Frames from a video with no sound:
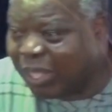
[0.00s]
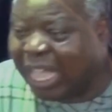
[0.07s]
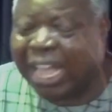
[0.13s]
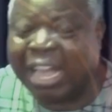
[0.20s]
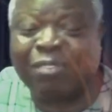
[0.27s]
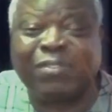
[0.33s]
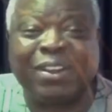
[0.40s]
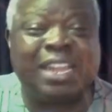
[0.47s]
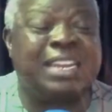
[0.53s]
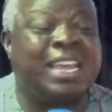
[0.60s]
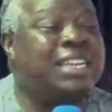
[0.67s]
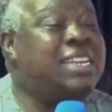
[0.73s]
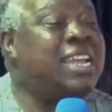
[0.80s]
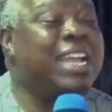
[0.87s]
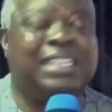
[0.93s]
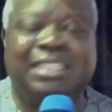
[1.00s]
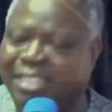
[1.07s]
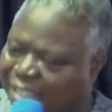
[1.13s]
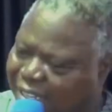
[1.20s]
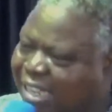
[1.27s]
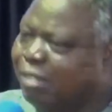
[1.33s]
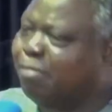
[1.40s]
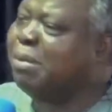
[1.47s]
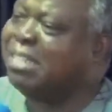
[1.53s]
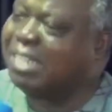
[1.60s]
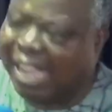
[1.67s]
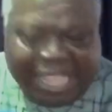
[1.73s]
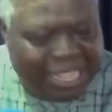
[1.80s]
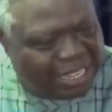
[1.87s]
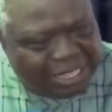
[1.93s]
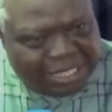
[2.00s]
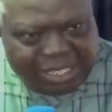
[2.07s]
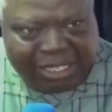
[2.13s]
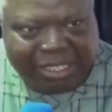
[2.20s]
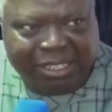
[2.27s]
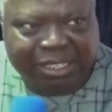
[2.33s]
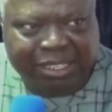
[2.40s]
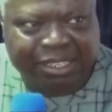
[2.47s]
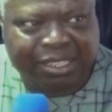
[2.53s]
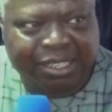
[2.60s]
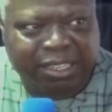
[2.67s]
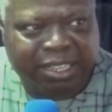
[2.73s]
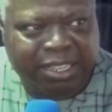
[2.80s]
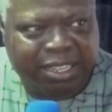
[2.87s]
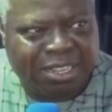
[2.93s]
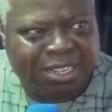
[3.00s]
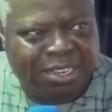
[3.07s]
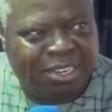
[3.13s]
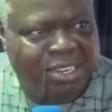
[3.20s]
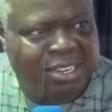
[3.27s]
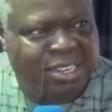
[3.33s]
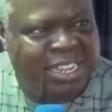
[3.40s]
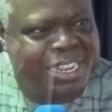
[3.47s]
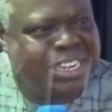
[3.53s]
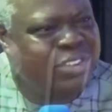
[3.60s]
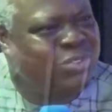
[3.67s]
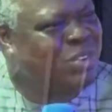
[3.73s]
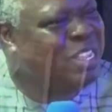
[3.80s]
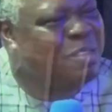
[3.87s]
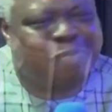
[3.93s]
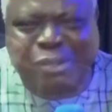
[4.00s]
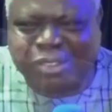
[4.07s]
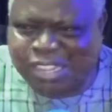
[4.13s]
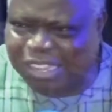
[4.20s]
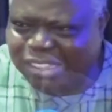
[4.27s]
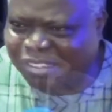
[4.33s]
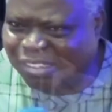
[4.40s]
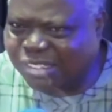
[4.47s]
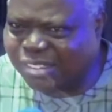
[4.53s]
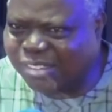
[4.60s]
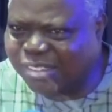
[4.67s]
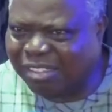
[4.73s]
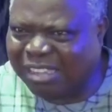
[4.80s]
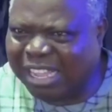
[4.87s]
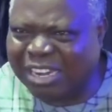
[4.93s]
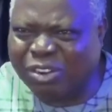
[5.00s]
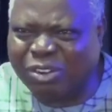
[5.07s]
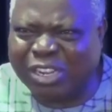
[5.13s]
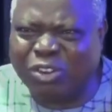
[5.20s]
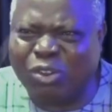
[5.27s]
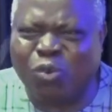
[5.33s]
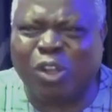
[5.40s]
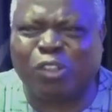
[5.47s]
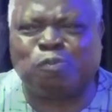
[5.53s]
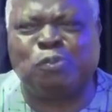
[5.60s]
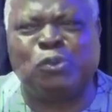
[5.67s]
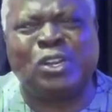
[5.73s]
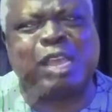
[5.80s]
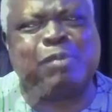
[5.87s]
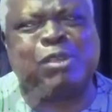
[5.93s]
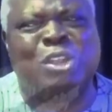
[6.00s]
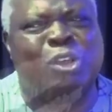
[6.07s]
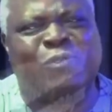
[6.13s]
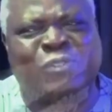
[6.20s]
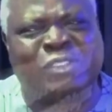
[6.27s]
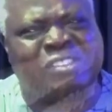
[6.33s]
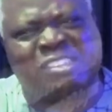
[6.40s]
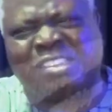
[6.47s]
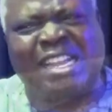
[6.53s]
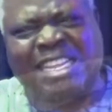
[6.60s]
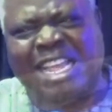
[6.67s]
I have rather died. Let me die. They knew the importance. That they know what put them in office is that